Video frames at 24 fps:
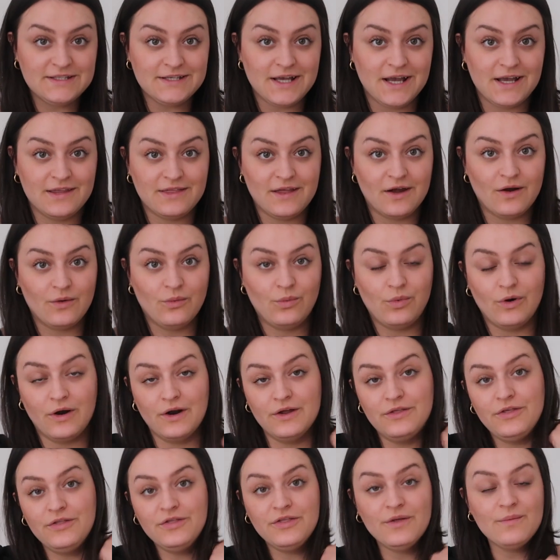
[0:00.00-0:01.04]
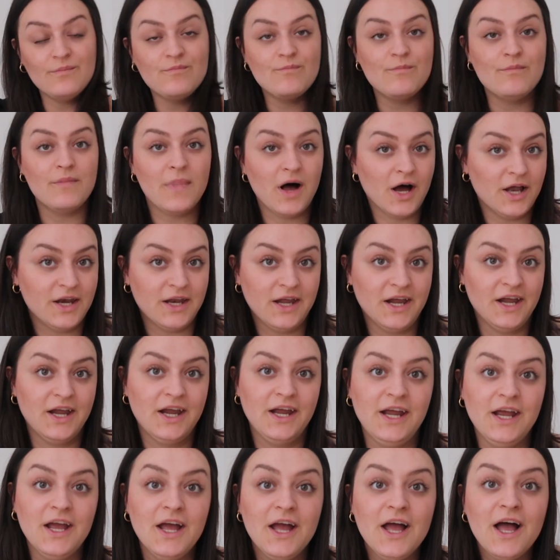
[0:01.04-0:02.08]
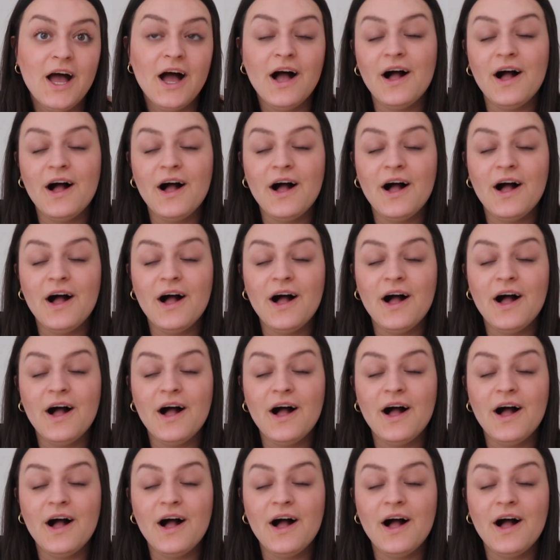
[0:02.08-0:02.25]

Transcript: say they're worth the money.